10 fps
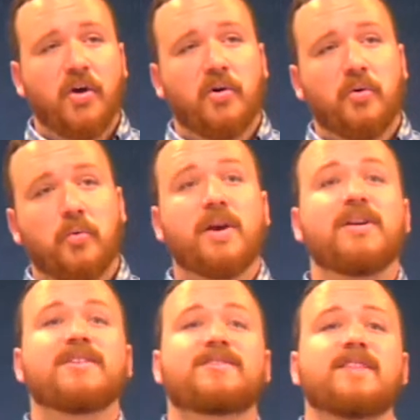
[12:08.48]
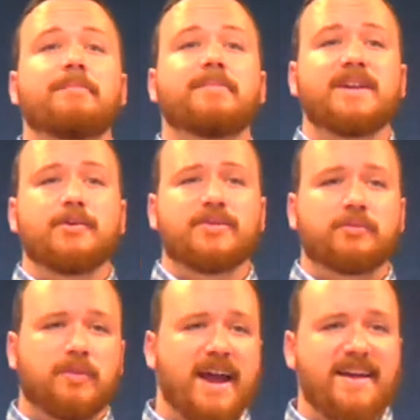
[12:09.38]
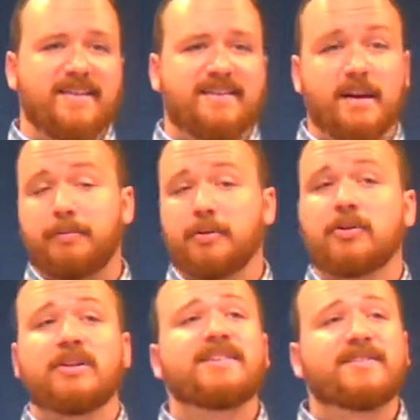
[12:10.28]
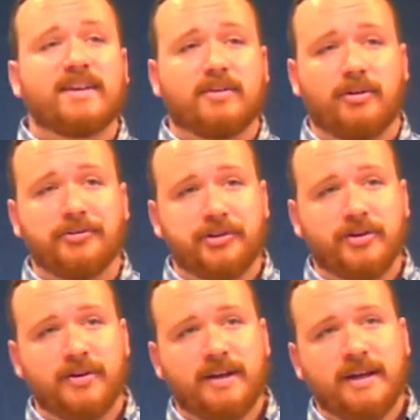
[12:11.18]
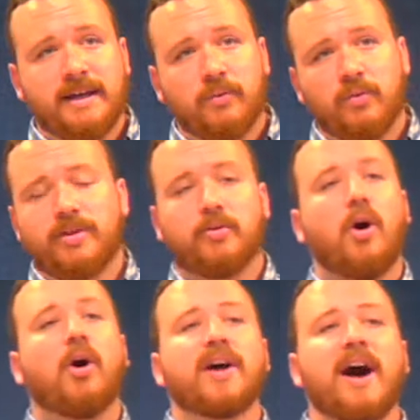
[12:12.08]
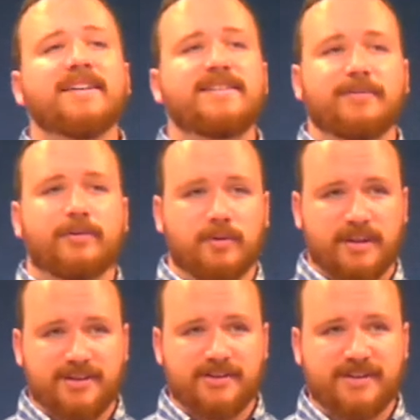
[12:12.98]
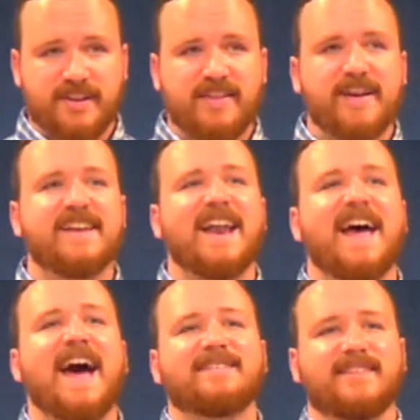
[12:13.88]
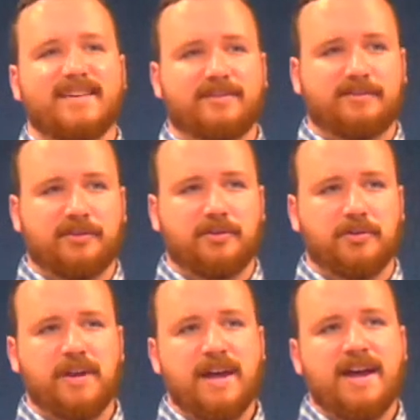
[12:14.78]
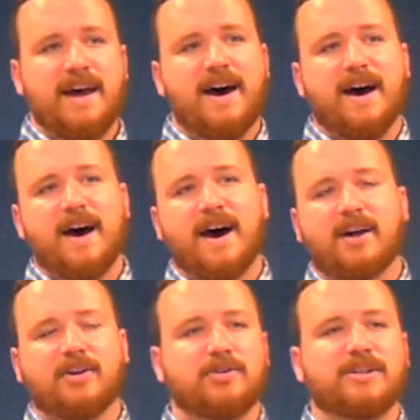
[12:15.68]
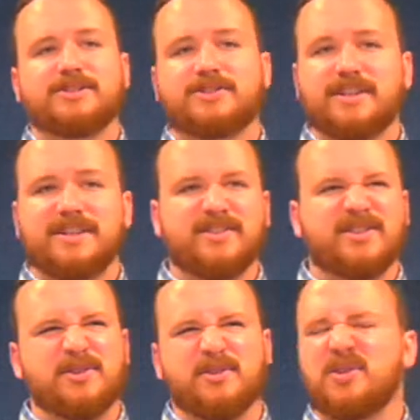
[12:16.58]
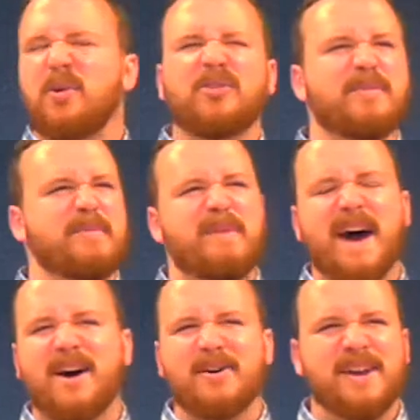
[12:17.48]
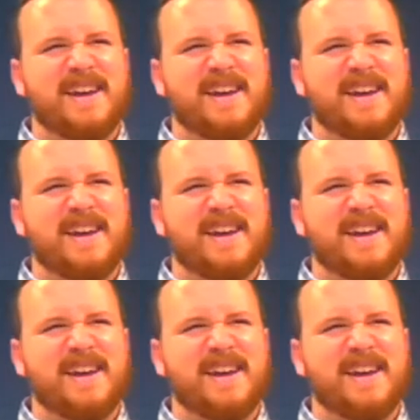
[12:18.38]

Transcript: Whereas somebody who was raised in a pluralistic culture where there were all kinds of different religions and thus had access to Christians who told them about,